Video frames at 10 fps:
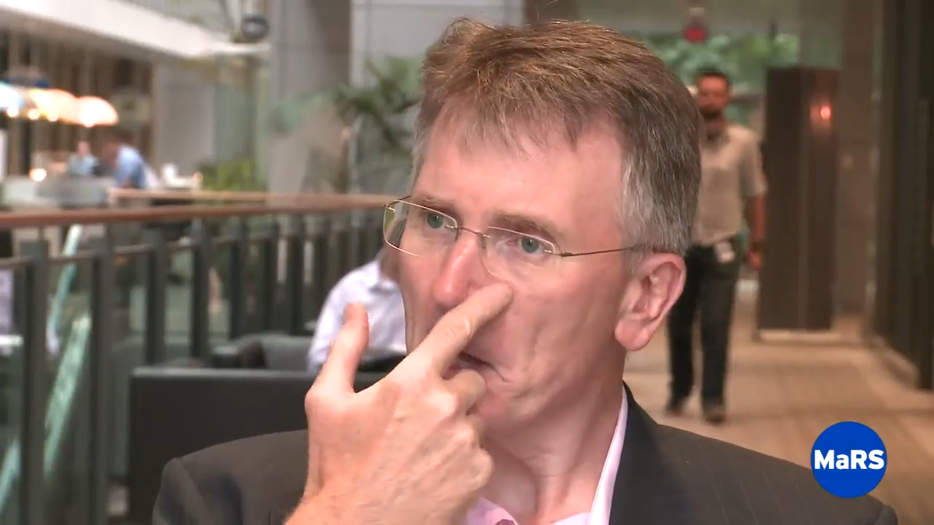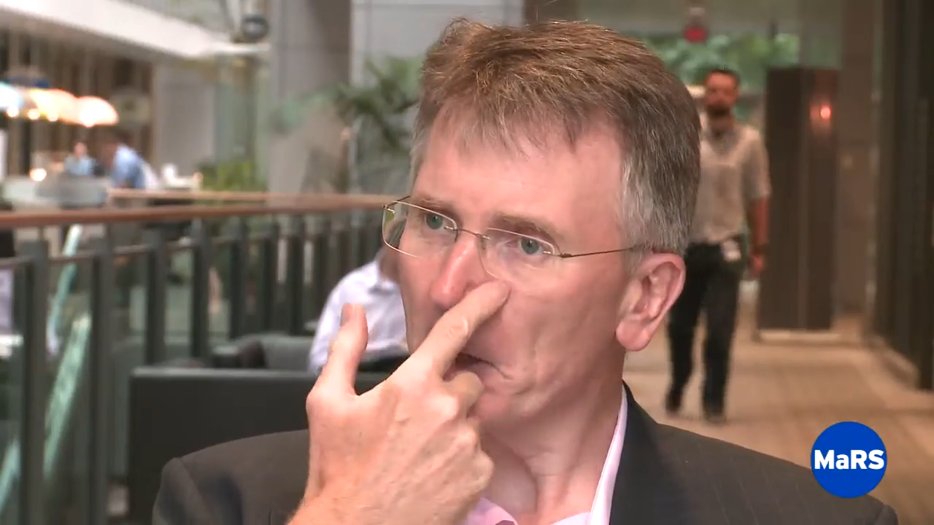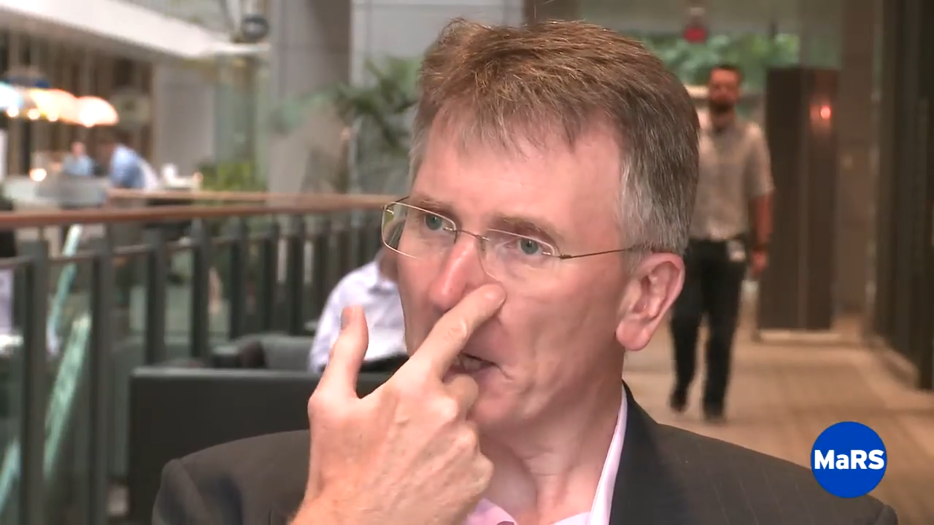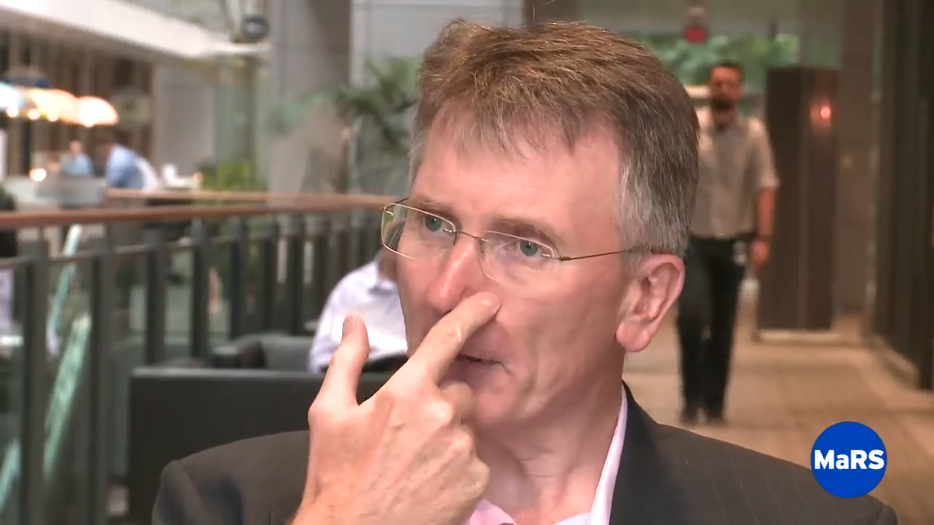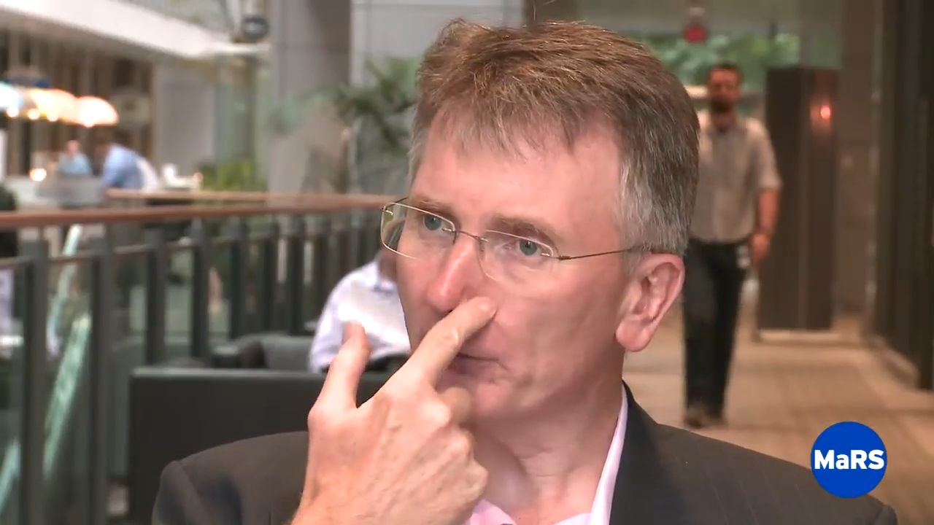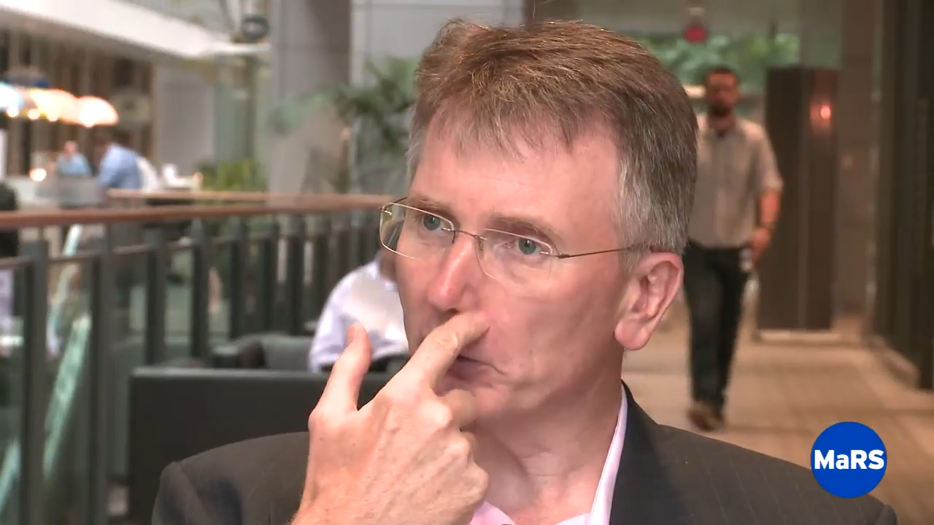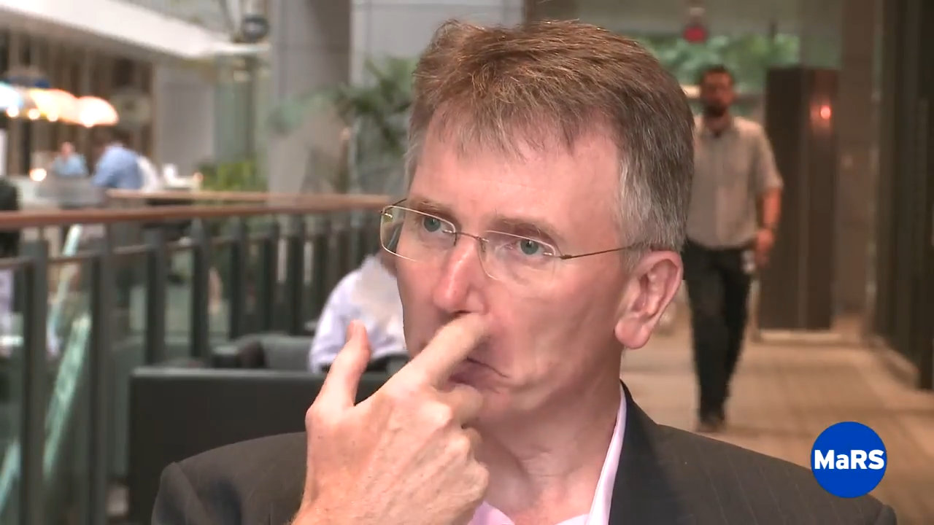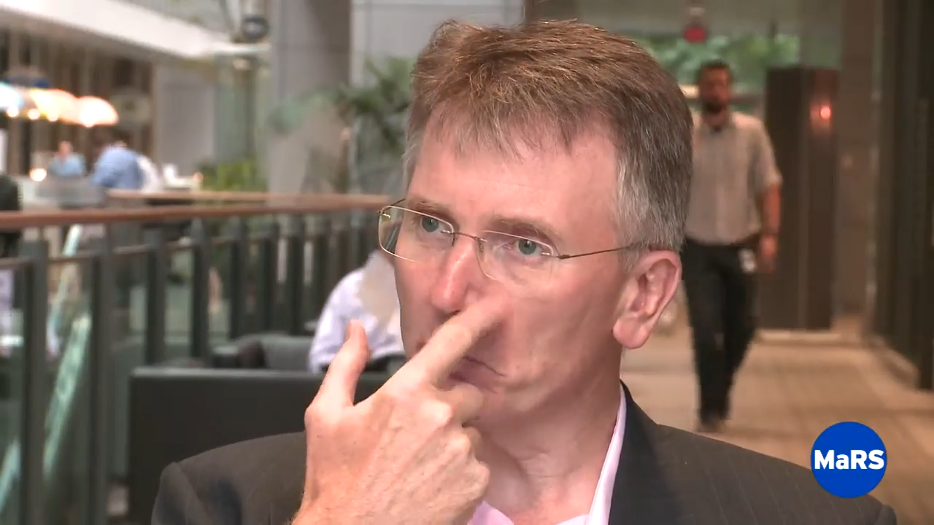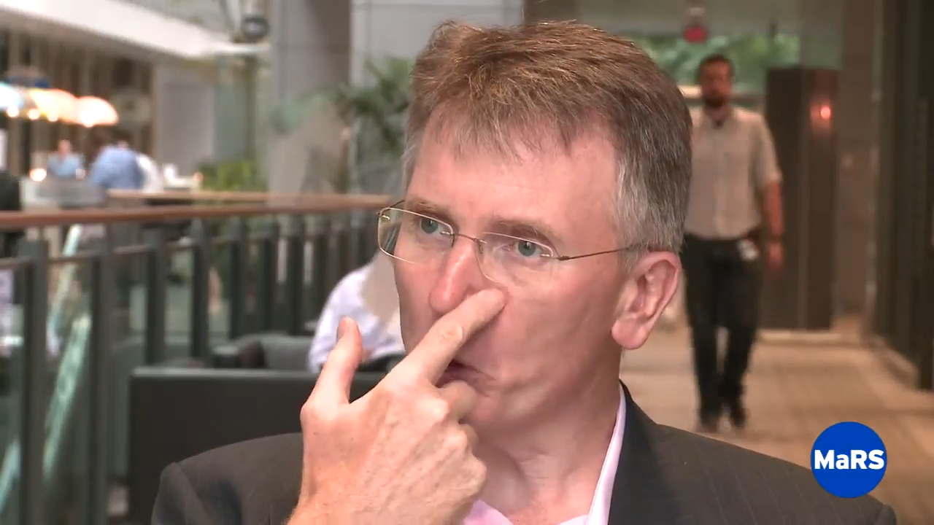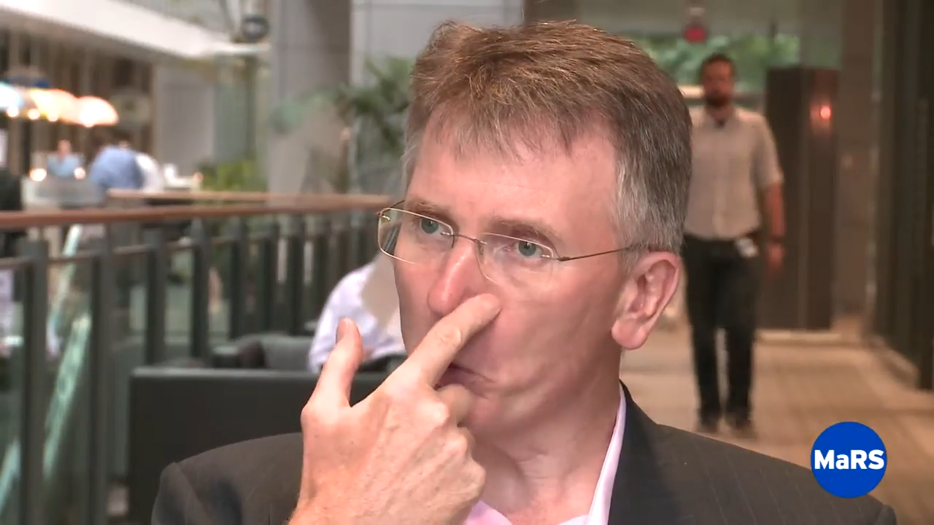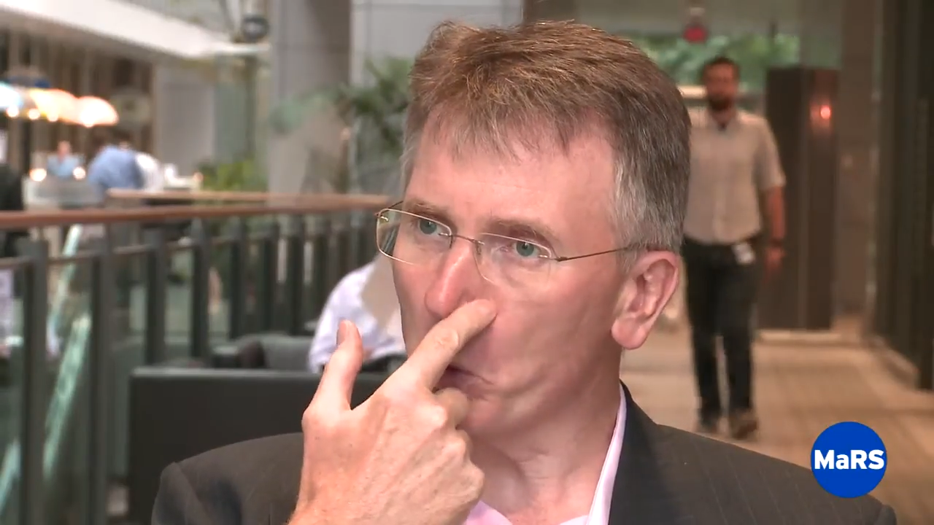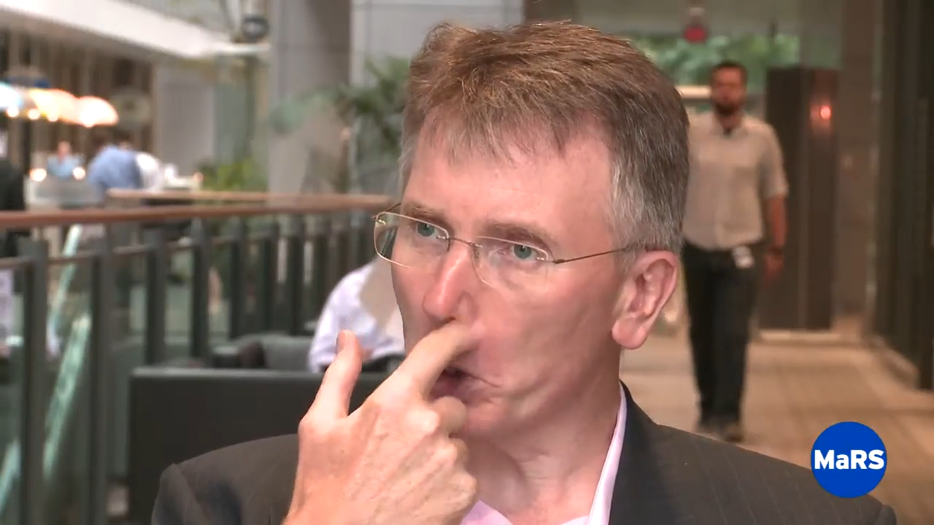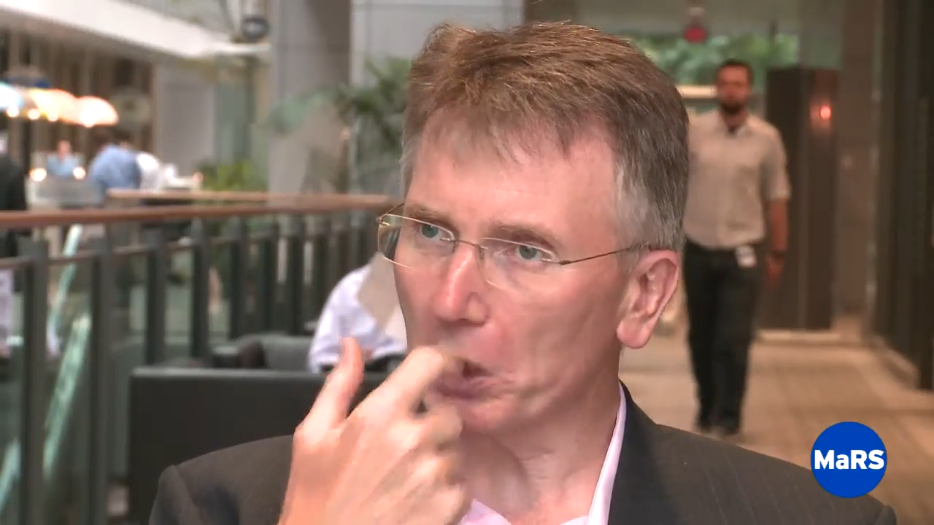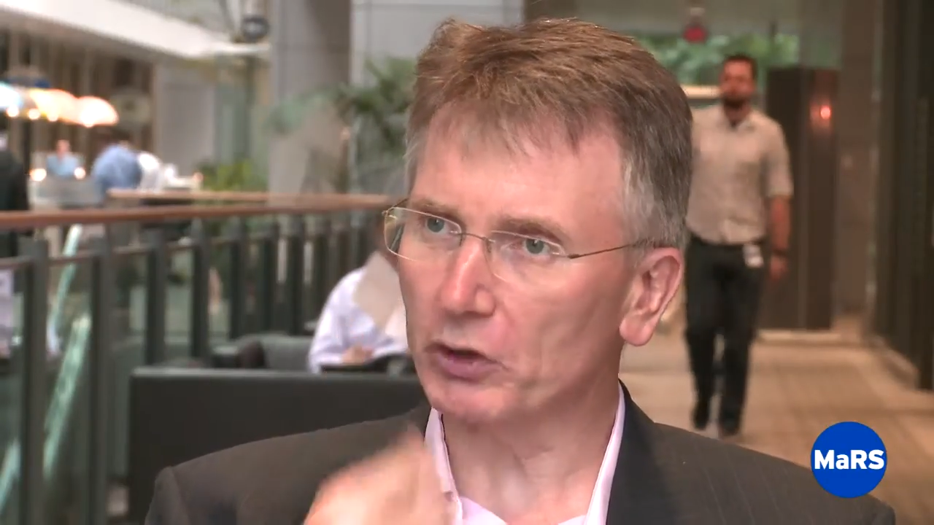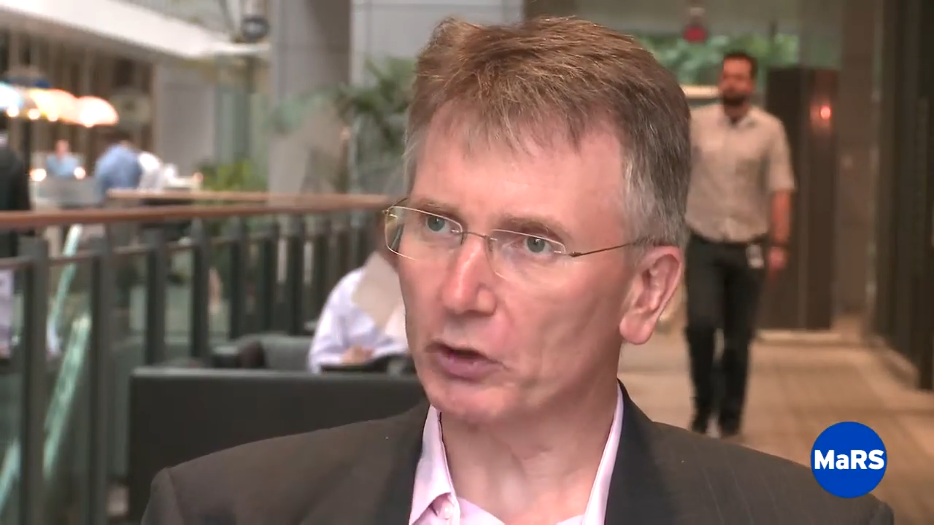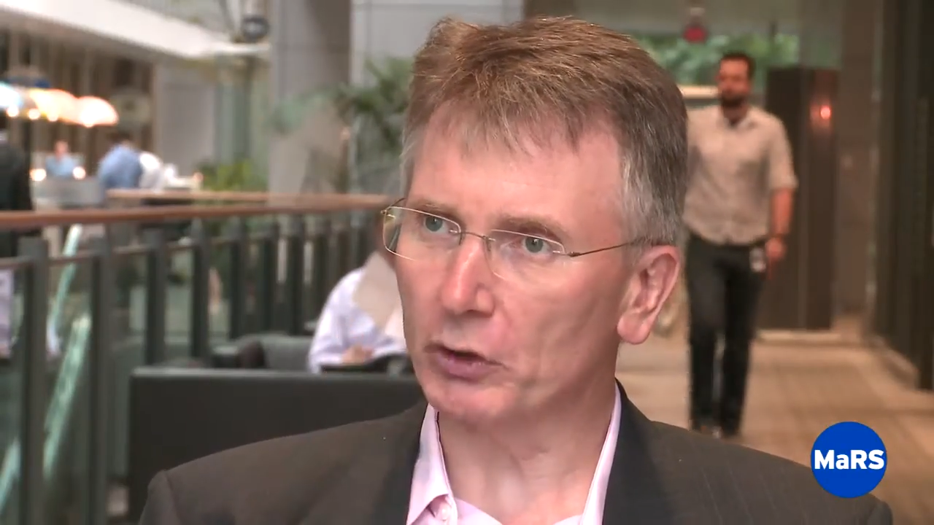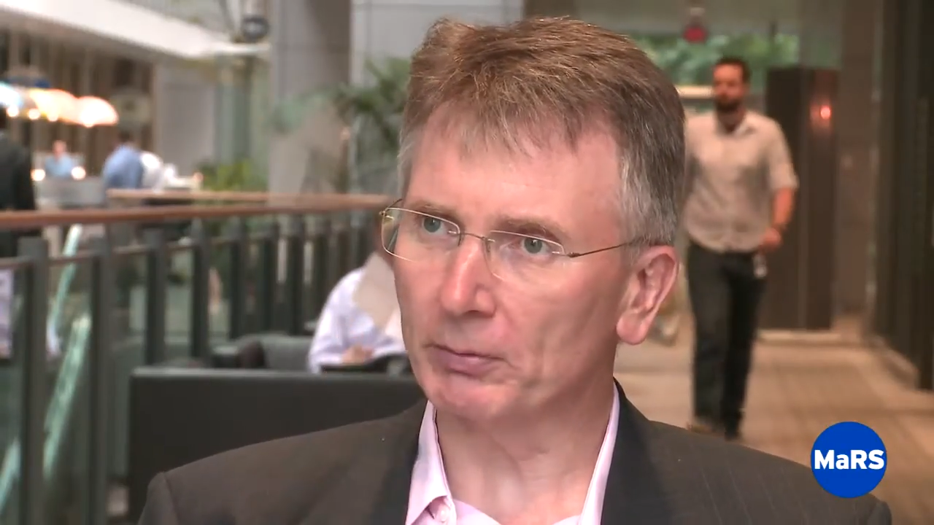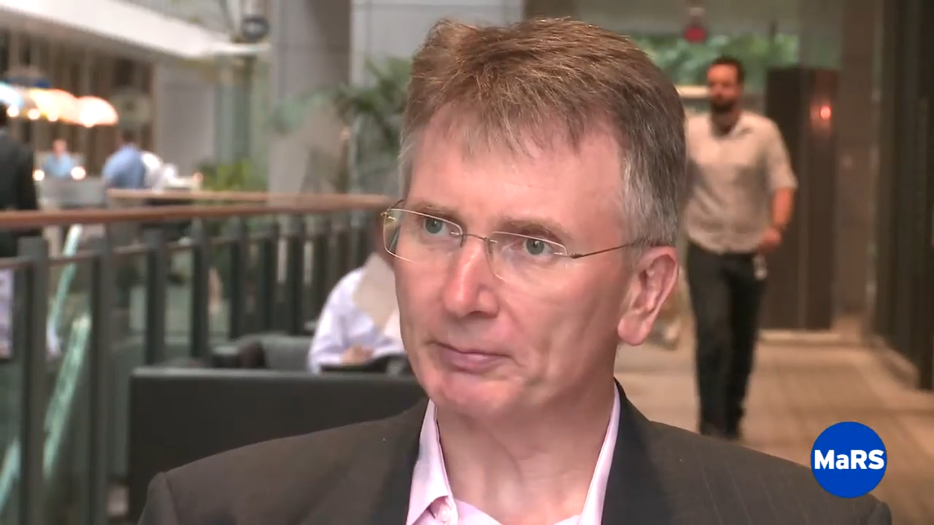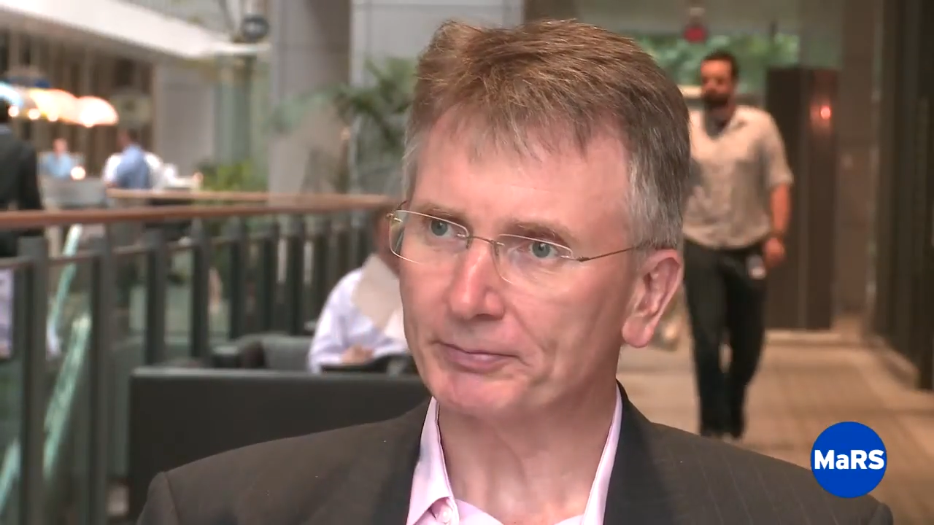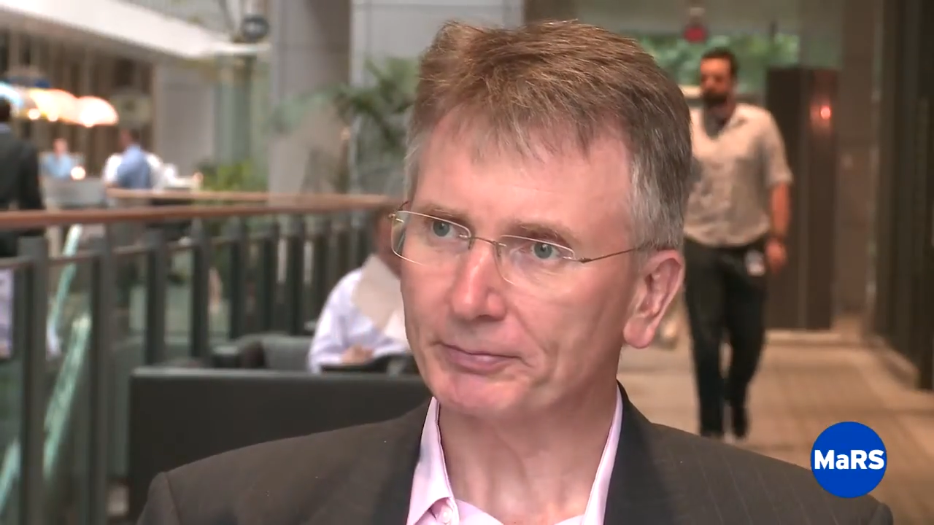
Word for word: they have to do more work to